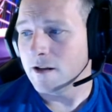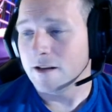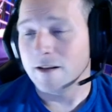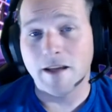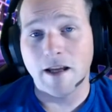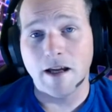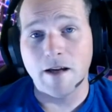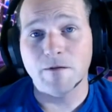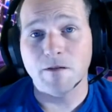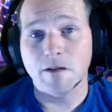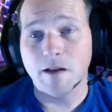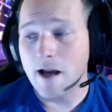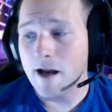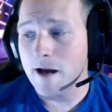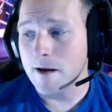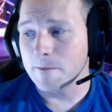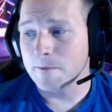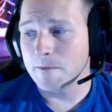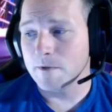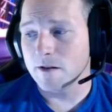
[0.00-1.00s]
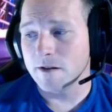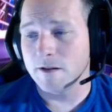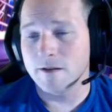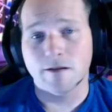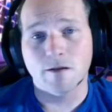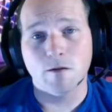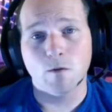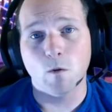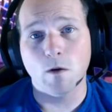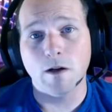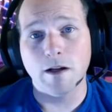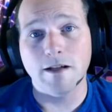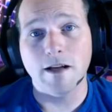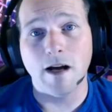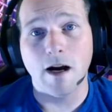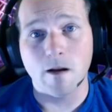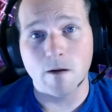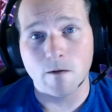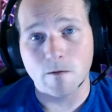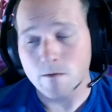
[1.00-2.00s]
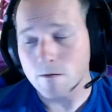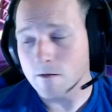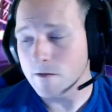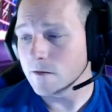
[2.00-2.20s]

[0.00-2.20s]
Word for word: Death lap is $20.